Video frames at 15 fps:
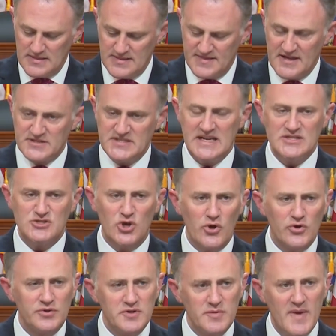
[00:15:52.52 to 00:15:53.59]
There's an
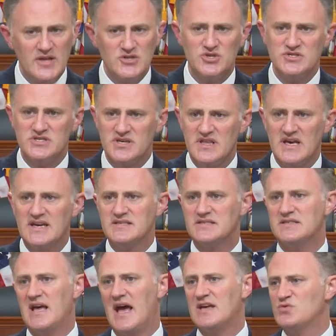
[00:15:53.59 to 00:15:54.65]
internal dimension to
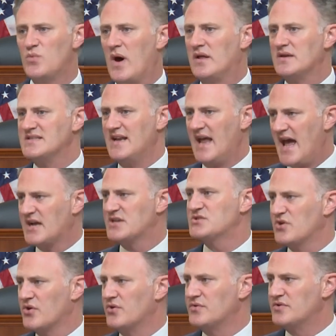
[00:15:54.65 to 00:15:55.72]
this as well as an
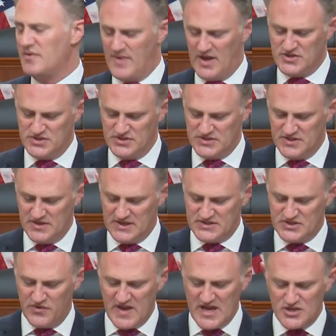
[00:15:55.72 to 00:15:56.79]
external dimension to this.
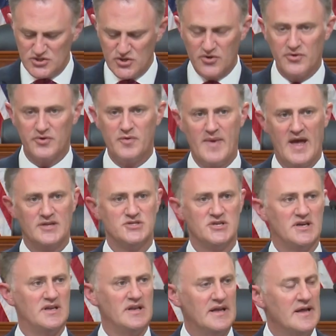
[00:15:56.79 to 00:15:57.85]
So the internal
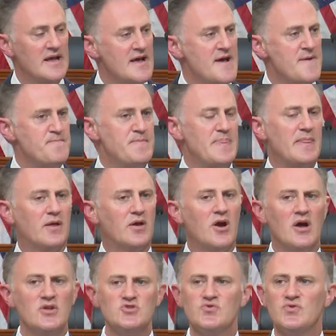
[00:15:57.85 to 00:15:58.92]
dimension,
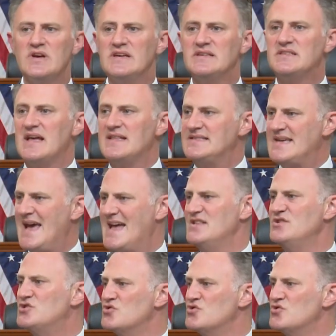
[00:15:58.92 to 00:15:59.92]
countries that tend